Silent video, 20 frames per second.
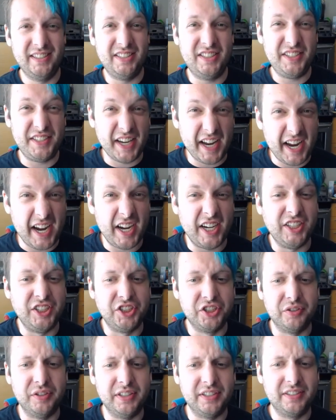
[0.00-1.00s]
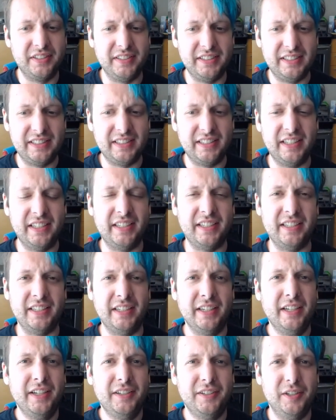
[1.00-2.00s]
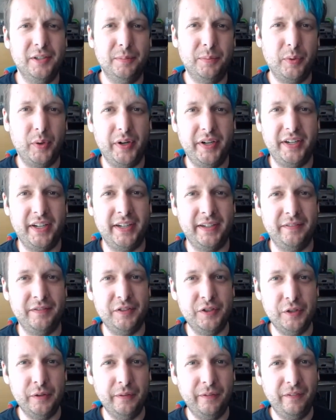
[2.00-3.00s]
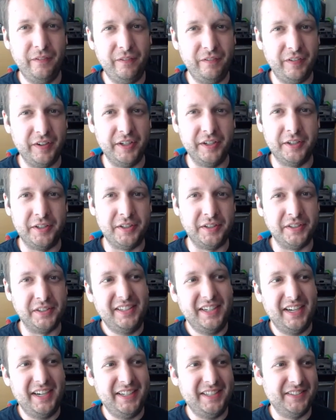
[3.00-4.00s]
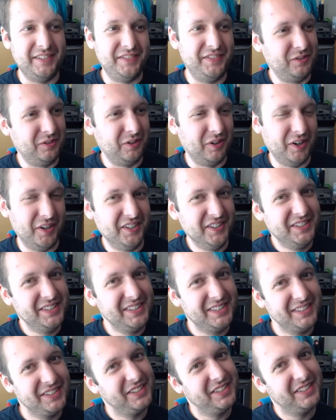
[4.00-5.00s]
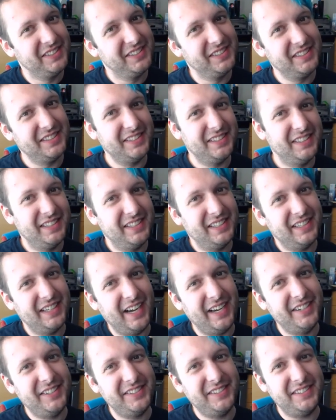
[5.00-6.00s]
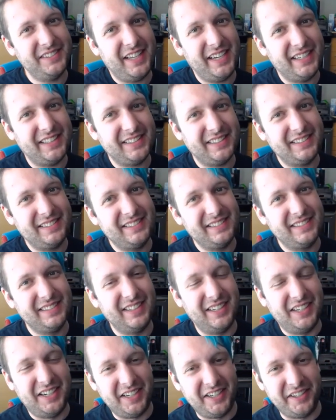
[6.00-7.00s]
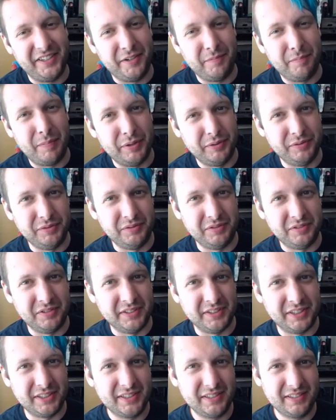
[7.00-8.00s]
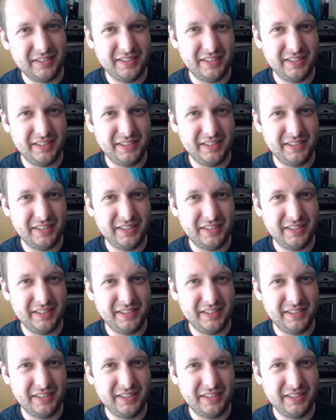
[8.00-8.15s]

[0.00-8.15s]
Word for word: dangerously skinny to the point of you feel kind of gross. I don't like all the bones